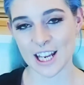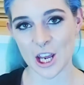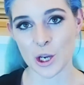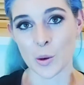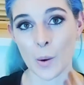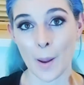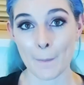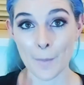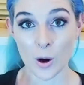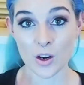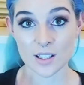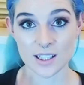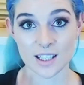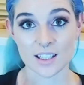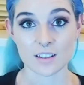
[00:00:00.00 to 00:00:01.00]
takeaway
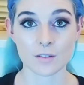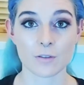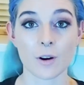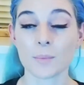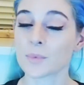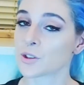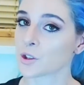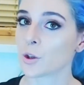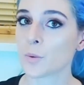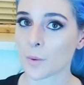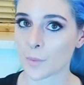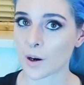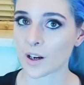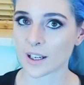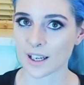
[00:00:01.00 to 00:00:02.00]
boxes from the
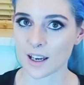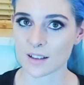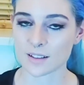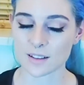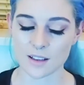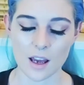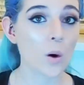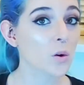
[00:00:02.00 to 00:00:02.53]
supermarkets?